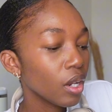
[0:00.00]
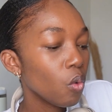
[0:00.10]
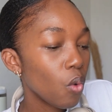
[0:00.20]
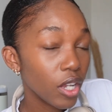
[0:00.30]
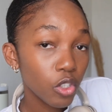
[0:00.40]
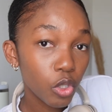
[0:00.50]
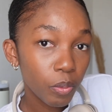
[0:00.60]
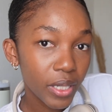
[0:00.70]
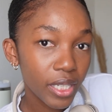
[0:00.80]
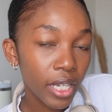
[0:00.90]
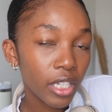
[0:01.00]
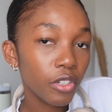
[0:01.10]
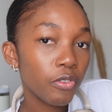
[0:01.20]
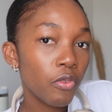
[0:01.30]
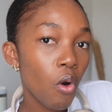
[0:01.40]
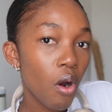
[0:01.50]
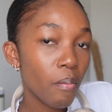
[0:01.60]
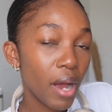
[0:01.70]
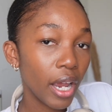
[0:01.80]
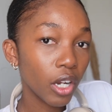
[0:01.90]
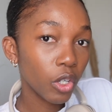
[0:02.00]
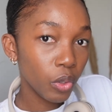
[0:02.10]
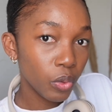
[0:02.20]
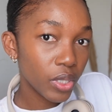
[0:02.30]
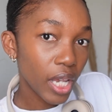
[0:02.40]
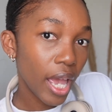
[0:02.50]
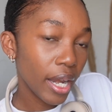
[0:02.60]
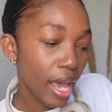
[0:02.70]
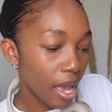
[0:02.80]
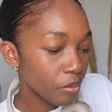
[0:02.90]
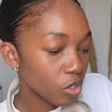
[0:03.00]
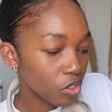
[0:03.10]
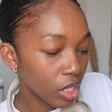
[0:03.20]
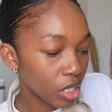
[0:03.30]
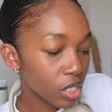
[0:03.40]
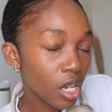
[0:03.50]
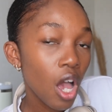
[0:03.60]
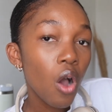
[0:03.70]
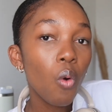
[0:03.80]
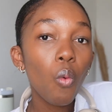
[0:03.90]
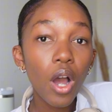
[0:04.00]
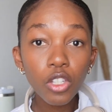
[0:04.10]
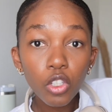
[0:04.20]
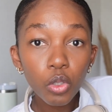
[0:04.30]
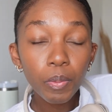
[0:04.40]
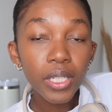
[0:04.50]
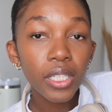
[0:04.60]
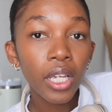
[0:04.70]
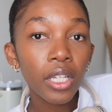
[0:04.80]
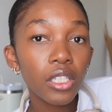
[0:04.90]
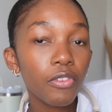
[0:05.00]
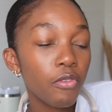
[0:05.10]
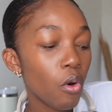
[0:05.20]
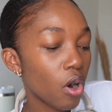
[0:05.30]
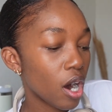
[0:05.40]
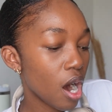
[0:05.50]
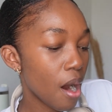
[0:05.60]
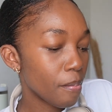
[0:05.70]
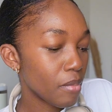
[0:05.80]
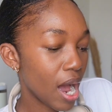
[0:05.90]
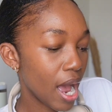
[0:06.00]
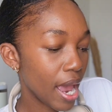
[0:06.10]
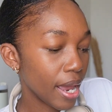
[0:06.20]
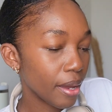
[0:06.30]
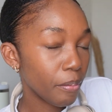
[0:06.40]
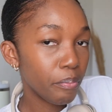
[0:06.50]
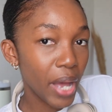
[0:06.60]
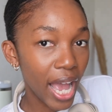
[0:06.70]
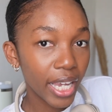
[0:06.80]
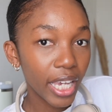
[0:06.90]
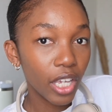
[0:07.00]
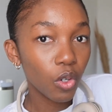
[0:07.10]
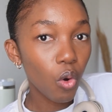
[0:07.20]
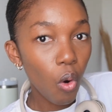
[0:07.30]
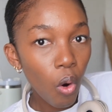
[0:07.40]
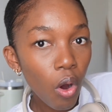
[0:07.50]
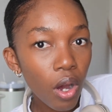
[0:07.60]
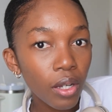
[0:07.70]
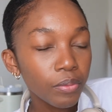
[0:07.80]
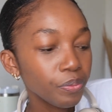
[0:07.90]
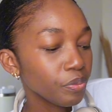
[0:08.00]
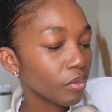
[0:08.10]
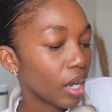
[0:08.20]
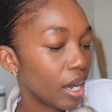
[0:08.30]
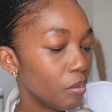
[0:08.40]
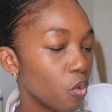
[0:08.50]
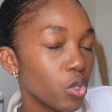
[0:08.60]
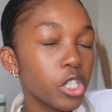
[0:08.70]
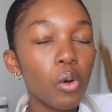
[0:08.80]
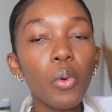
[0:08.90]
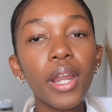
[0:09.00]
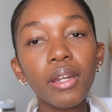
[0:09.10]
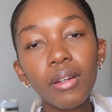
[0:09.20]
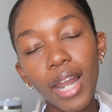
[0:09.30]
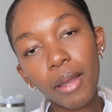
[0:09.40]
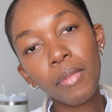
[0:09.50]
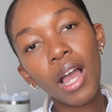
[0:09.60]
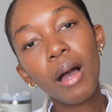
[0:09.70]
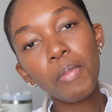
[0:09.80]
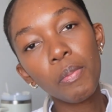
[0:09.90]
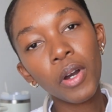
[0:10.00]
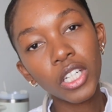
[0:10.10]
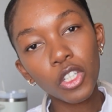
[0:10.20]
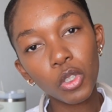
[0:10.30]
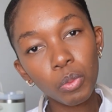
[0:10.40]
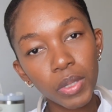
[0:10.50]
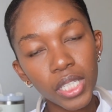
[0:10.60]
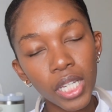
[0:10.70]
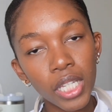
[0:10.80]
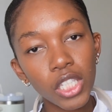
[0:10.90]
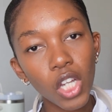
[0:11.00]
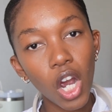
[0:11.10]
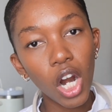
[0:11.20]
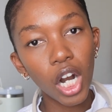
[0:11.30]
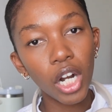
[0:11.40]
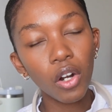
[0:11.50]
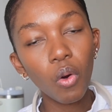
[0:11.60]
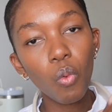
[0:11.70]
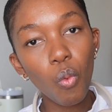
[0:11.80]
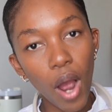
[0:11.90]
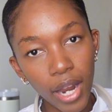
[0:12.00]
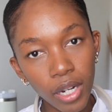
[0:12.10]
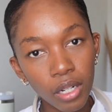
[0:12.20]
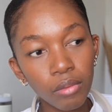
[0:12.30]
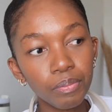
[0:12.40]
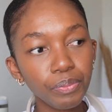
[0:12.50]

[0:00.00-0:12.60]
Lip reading: one superset for my glutes and hamstrings, one superset for my back and core. So when like my upper body supersets are one